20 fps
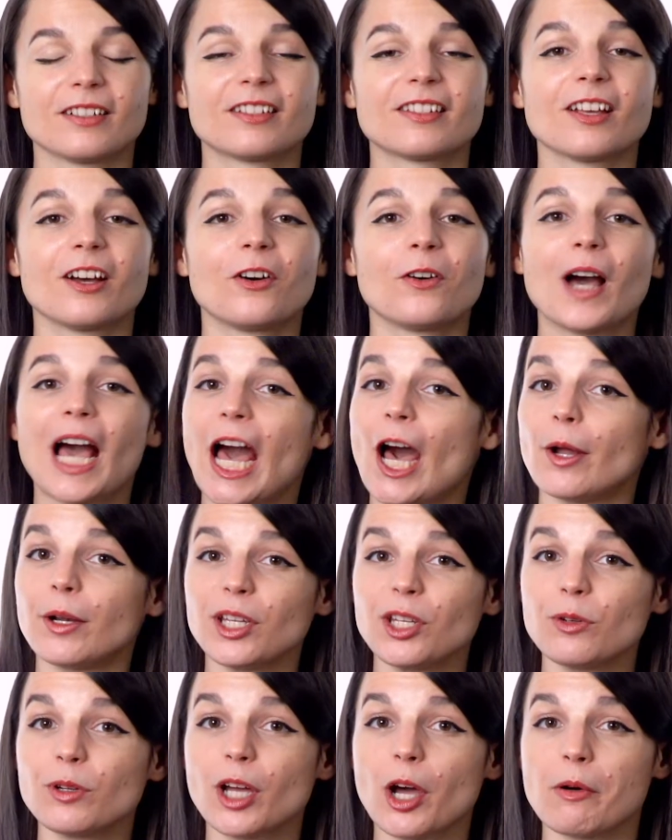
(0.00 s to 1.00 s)
So how
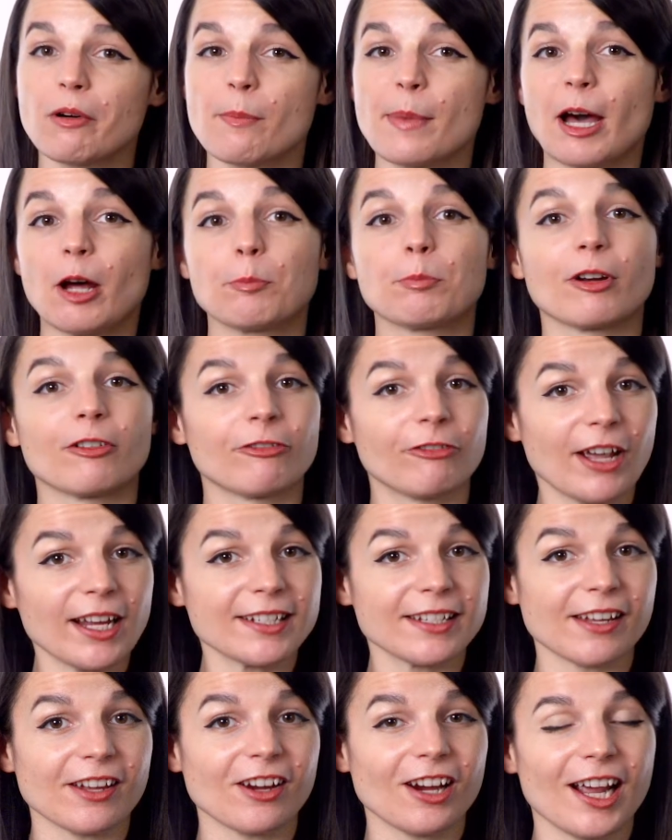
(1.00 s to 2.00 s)
do you go about
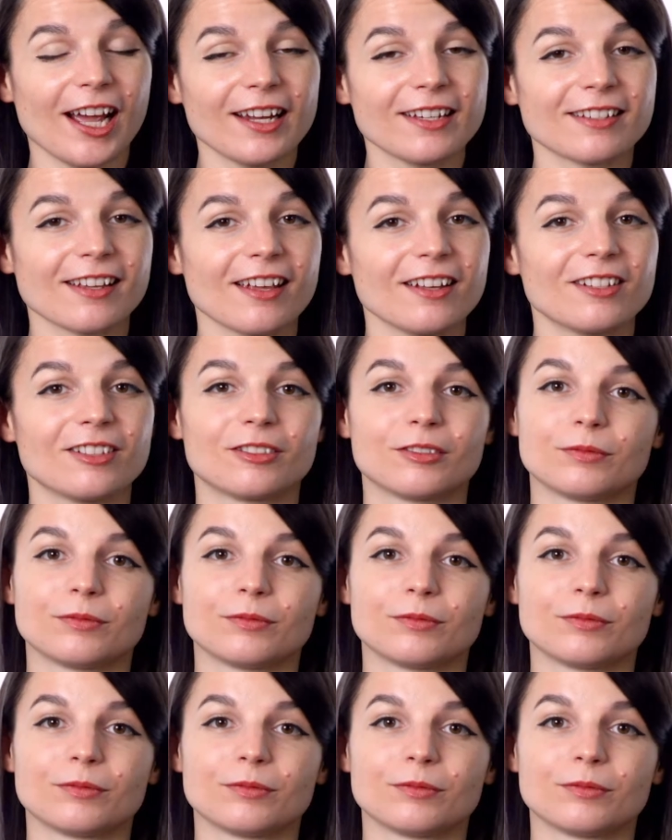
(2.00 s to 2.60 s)
perfecting your accent?